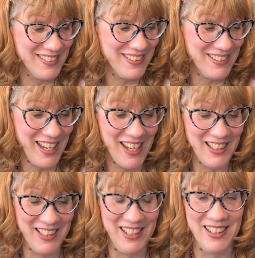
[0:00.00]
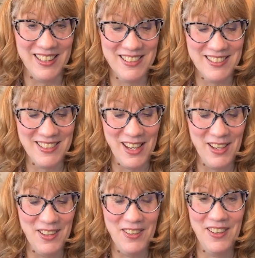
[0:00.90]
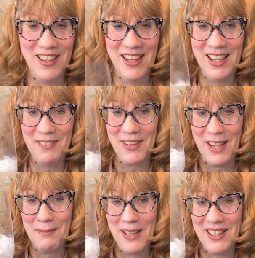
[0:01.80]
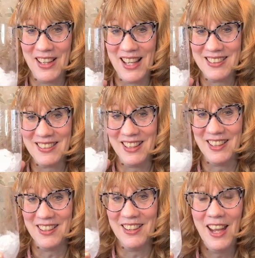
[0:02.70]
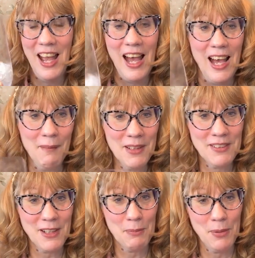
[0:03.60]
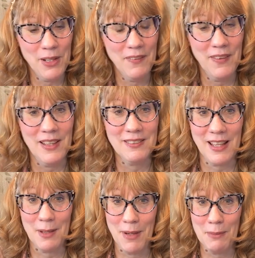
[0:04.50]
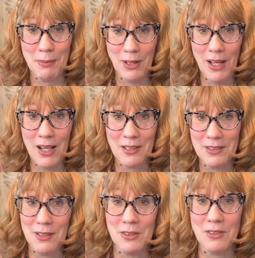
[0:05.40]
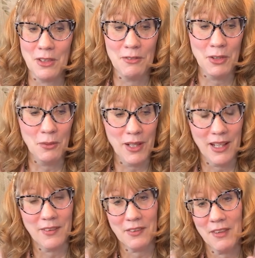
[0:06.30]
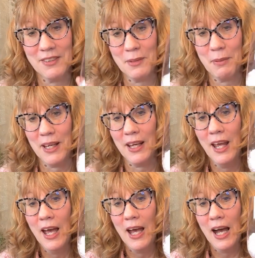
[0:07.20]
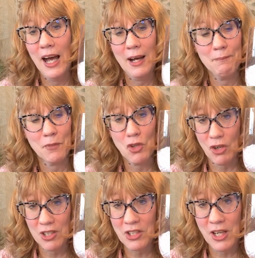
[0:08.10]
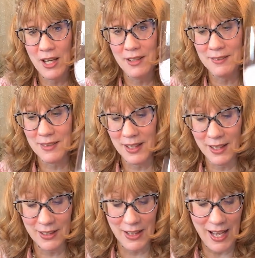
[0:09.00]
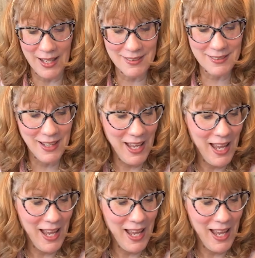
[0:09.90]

salad. So I've got my glass here. I'm going to start putting these on my blog too. So if you want to get the recipe, crushed ice in a glass.